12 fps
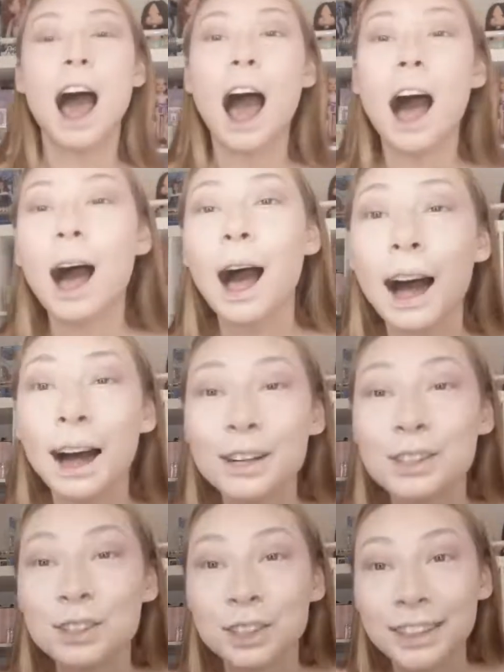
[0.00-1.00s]

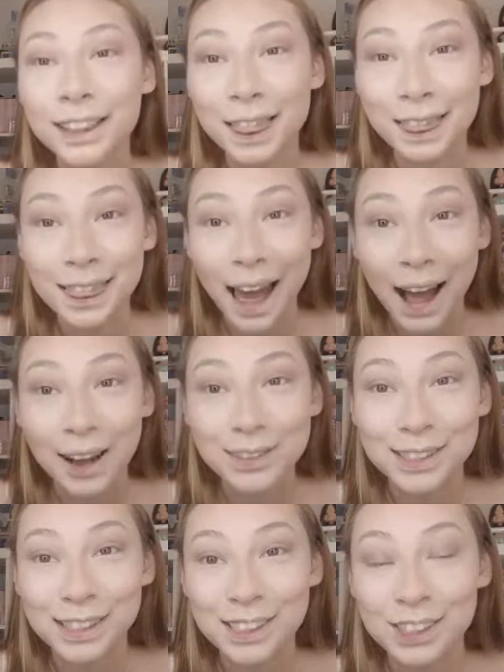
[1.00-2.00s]

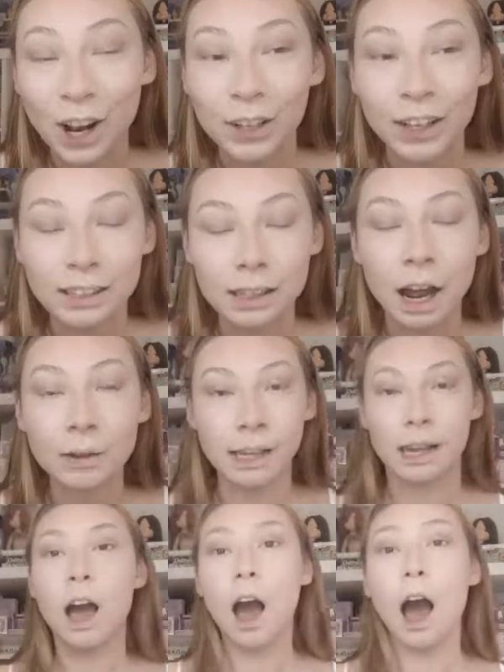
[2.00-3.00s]
$100,000. And I was
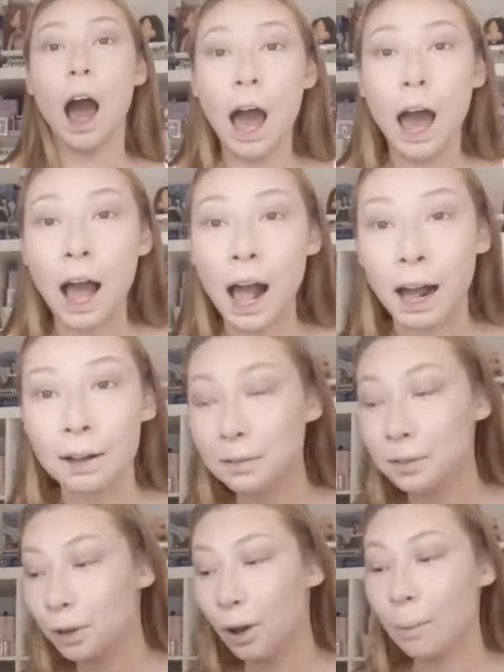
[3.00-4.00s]
like, ah,
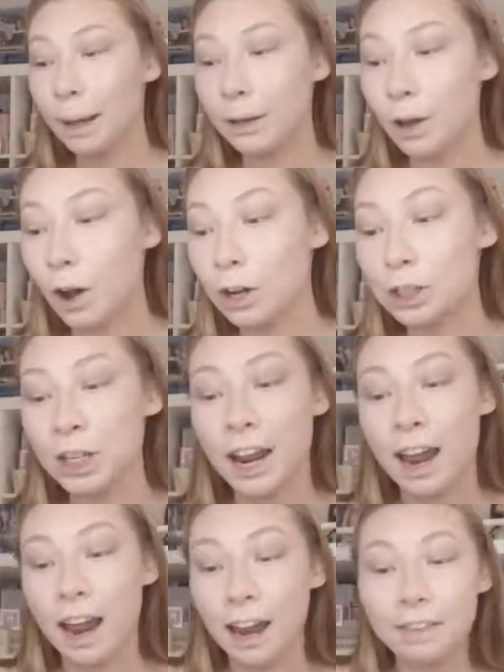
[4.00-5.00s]
oh my gosh.
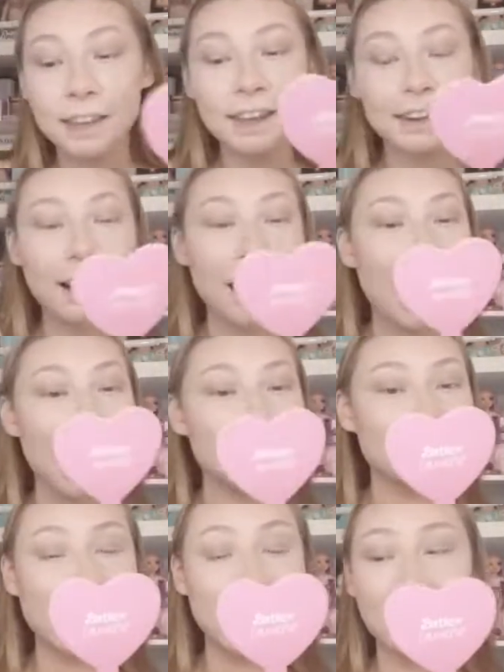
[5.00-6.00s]
And then I
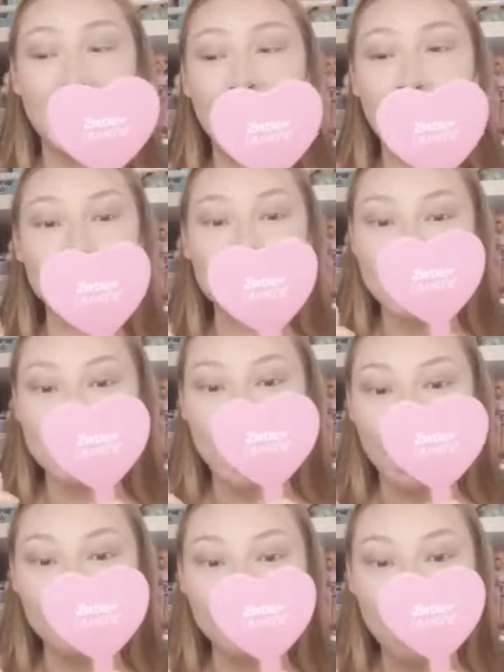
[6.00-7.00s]
was like, I obviously
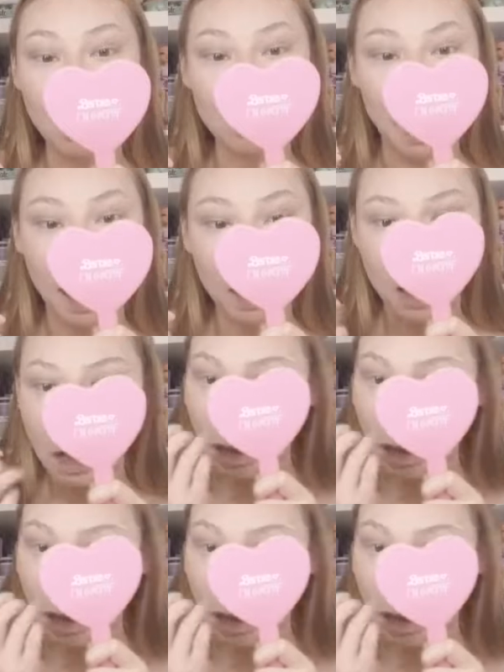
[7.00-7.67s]
can't afford that